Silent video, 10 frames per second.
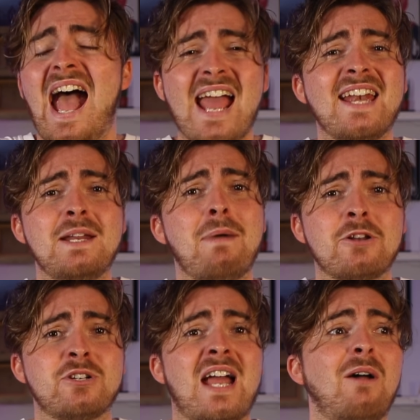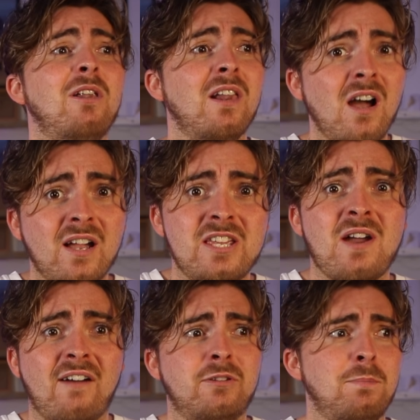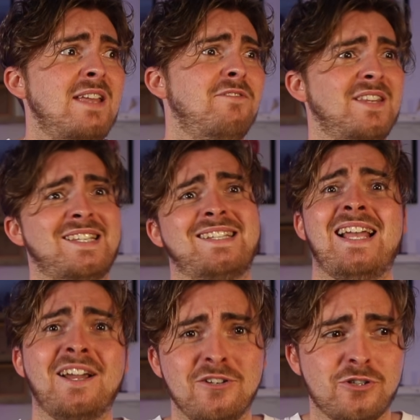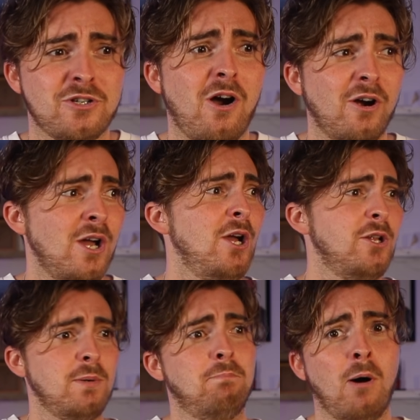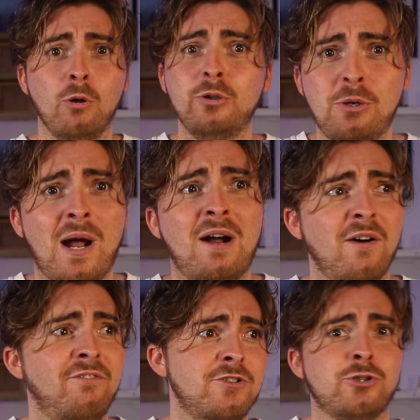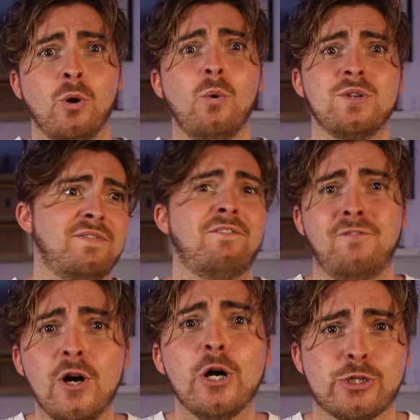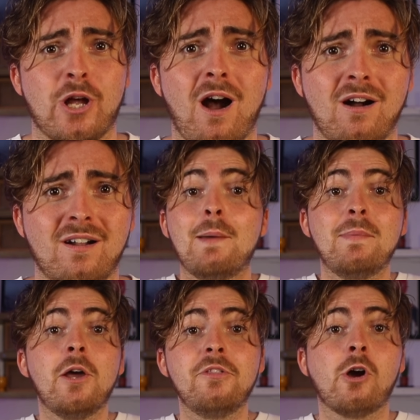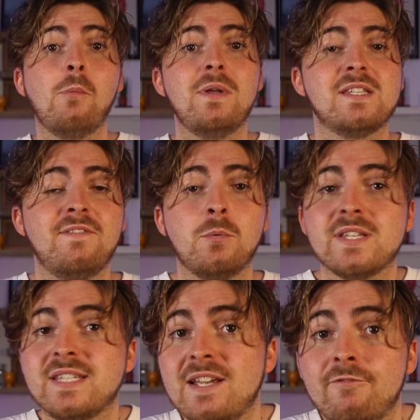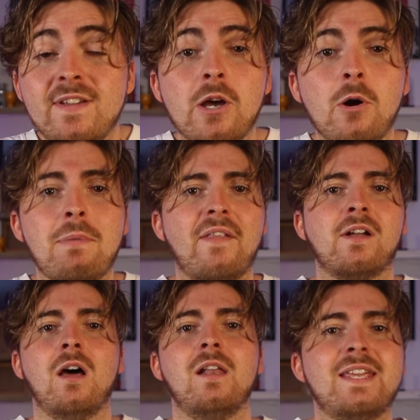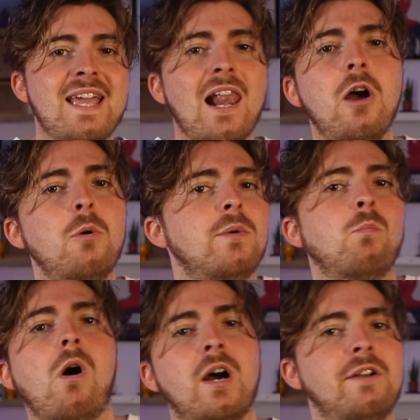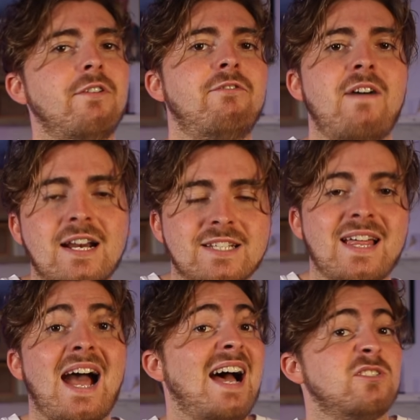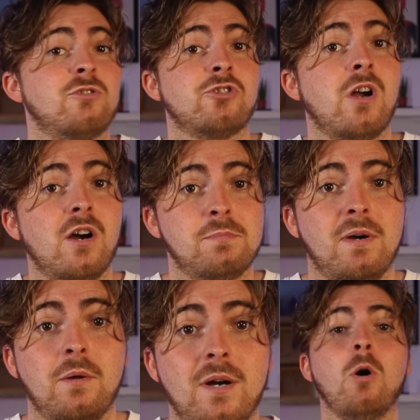And imagine how lucky you have to be for the second shark to pull you out of the jaws of the first shark. Let me know in the comments if you want to see a video about the color yellow and what kind of effect that has on sharks, by the way.